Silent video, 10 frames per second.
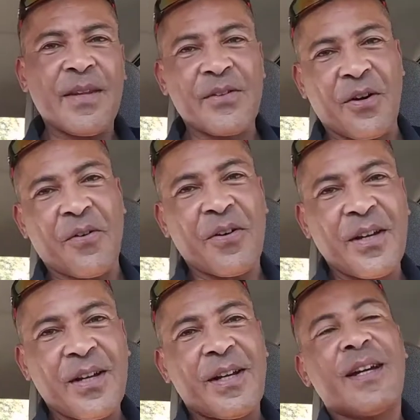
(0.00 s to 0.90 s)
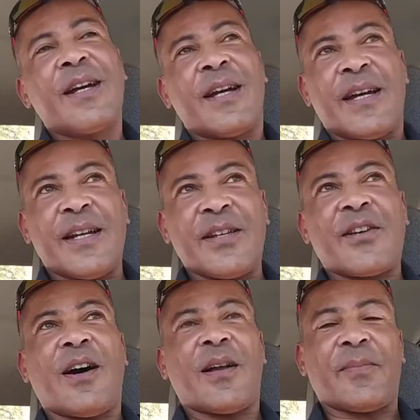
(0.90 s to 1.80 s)
So, it is
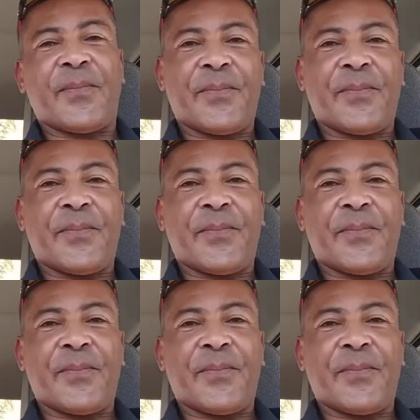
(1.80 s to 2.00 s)
hot.